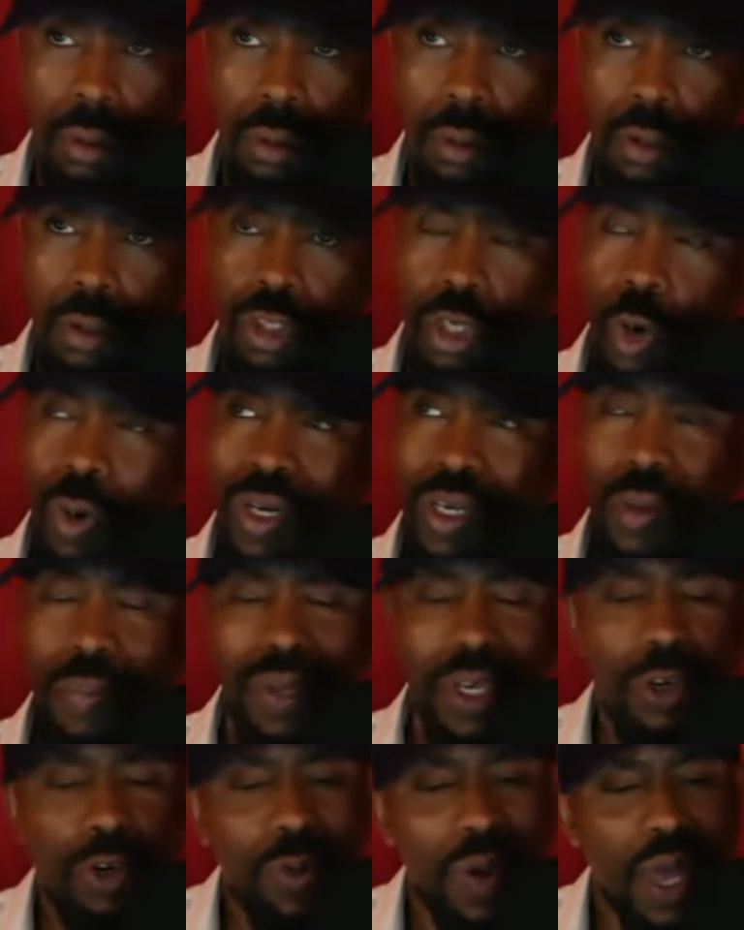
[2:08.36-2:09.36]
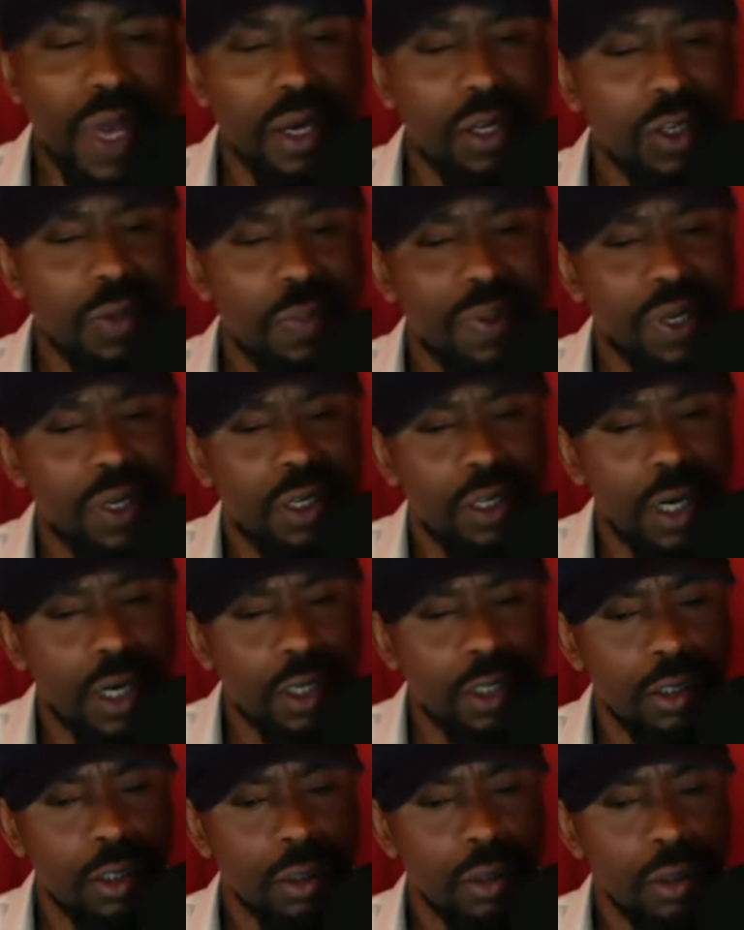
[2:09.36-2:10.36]
So it could be created to be
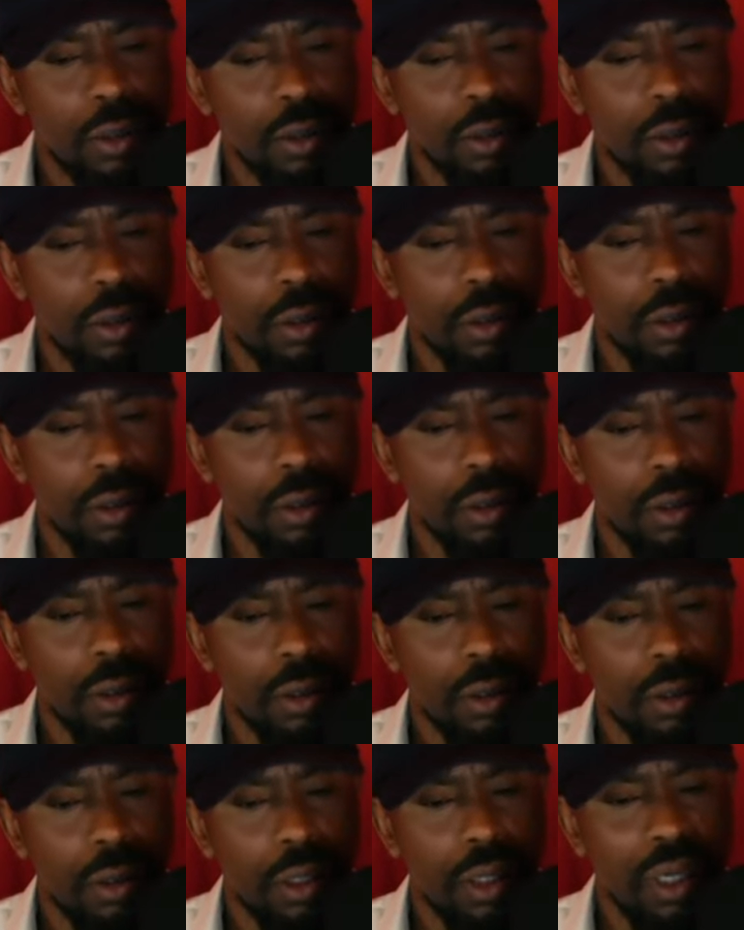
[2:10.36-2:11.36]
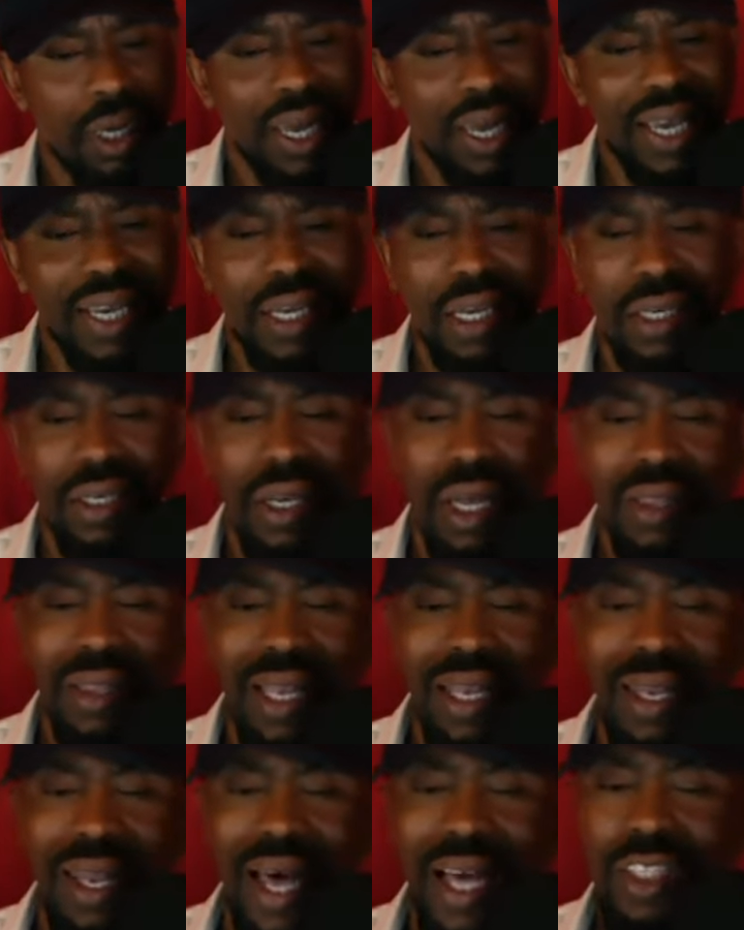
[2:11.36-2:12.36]
good. It can
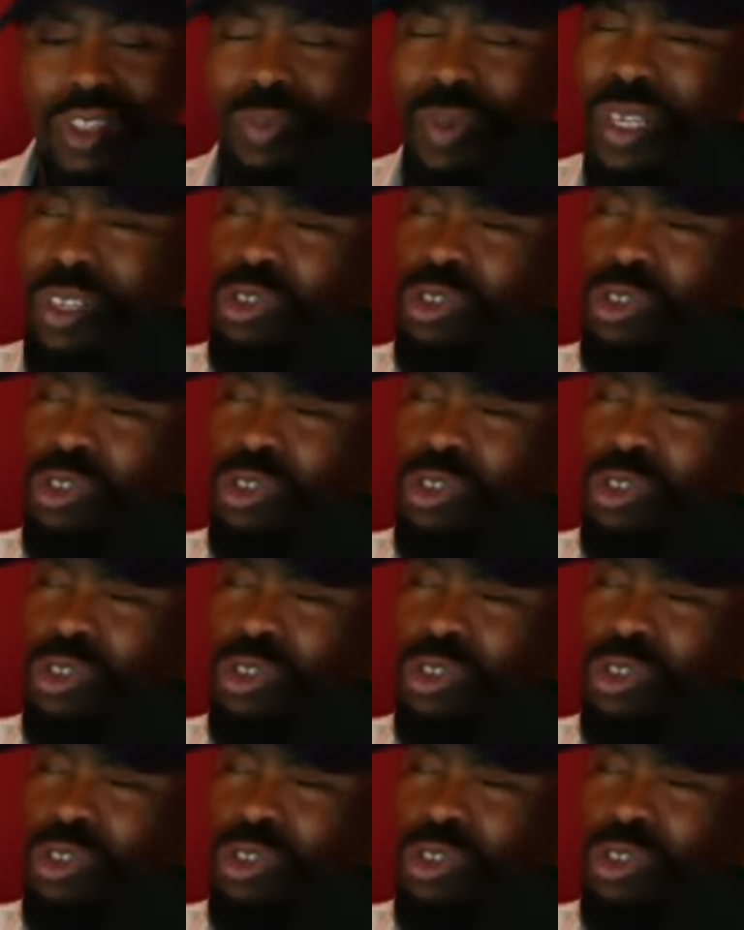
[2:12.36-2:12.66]
nonetheless be